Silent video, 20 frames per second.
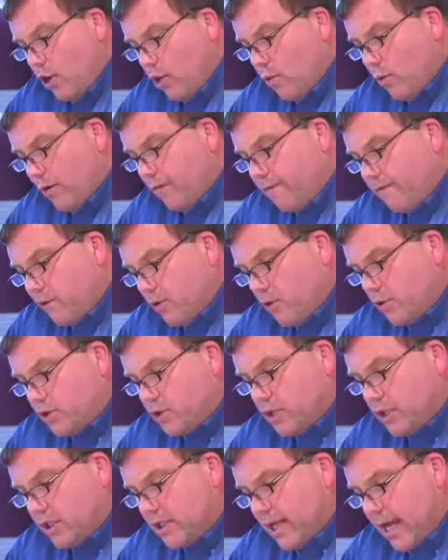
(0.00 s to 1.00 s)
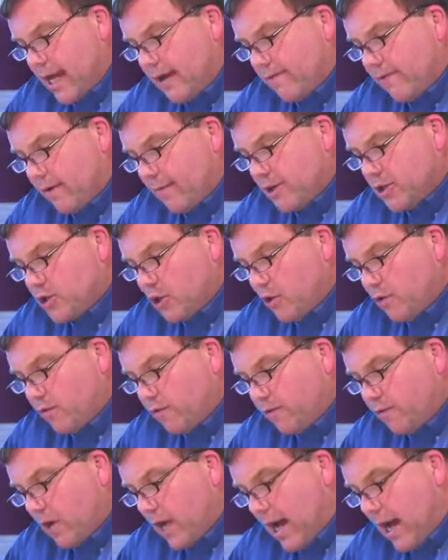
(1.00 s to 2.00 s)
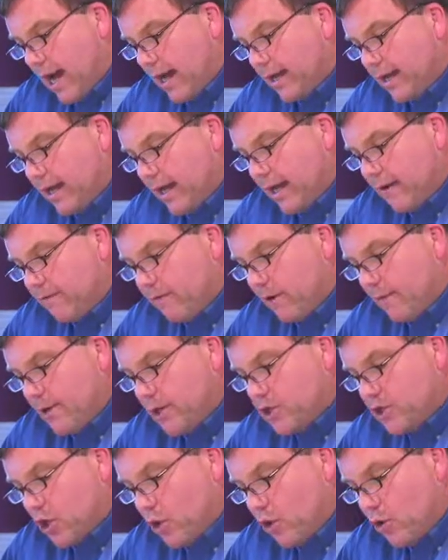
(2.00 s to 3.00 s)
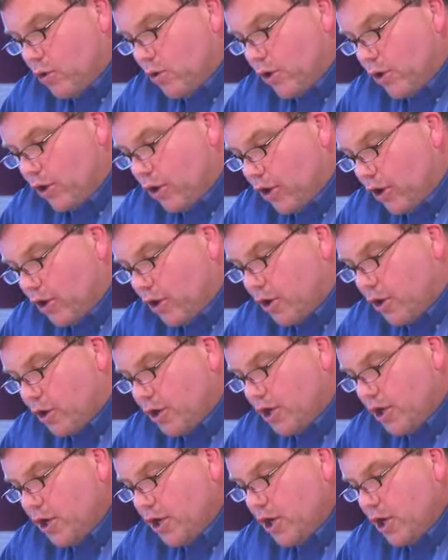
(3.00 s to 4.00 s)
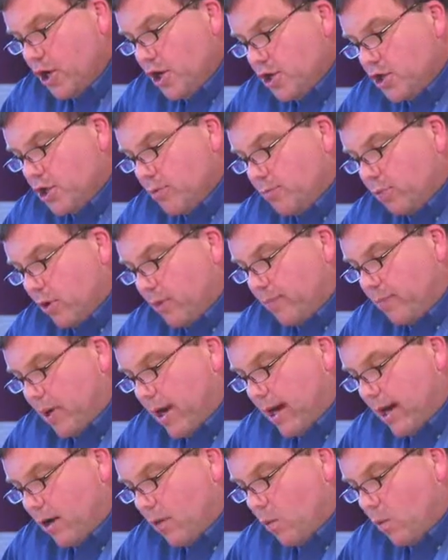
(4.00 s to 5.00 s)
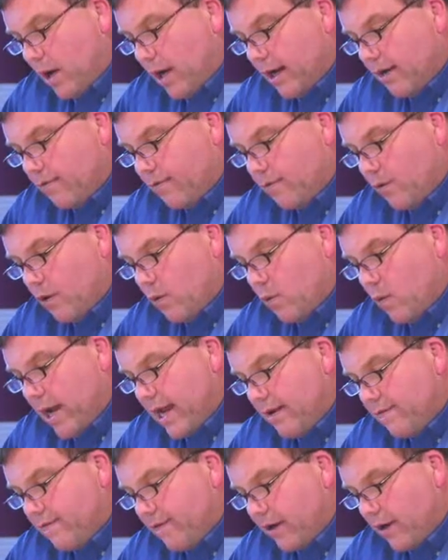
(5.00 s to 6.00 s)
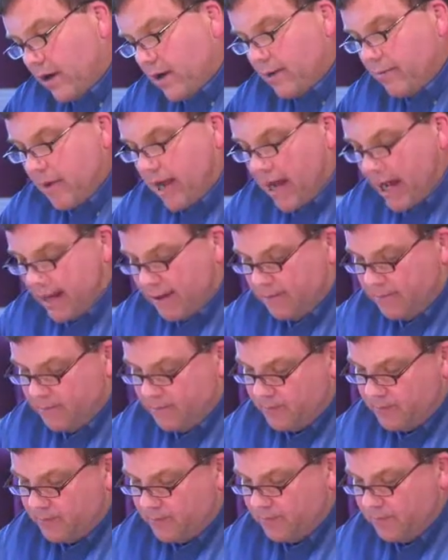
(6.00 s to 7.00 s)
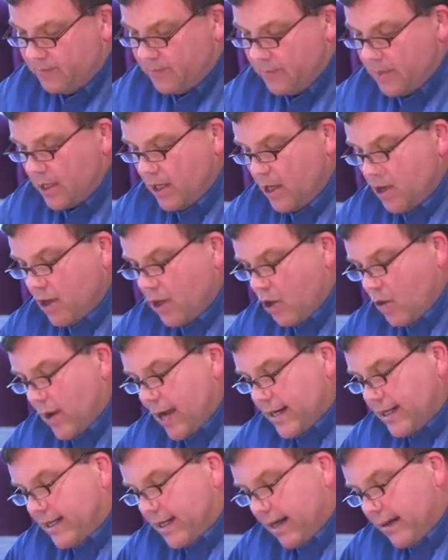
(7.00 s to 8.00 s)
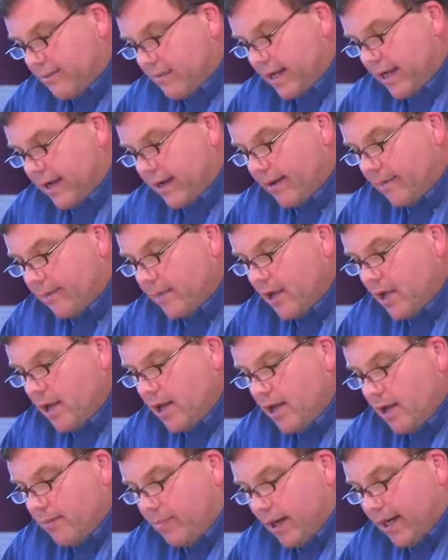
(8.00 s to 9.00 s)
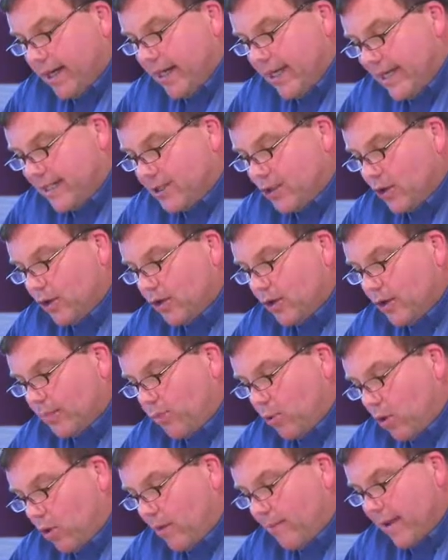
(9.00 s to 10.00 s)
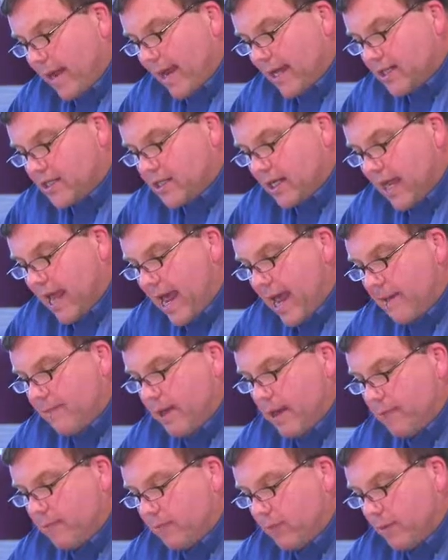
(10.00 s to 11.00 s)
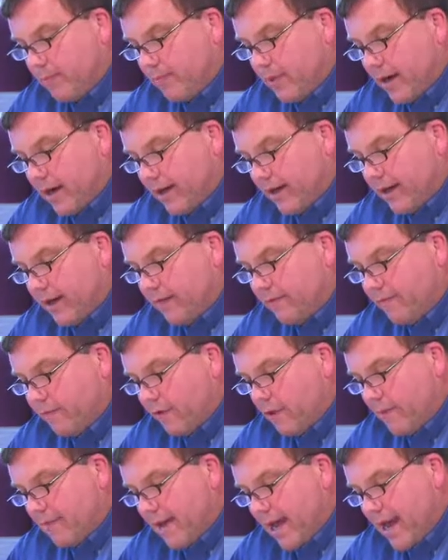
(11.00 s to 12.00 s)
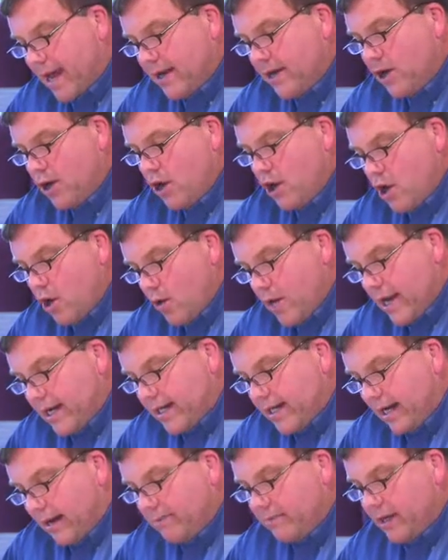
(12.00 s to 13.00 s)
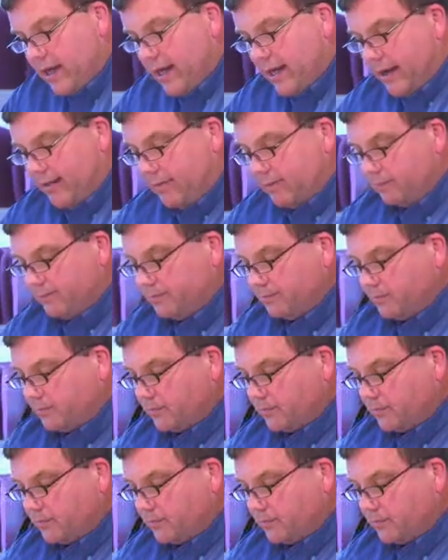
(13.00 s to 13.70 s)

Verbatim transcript: who refused to take from his own flock and from his own herd to prepare one for the wayfaring man who had come to him. But he took the poor man's lamb and prepared it for the man who had come to him.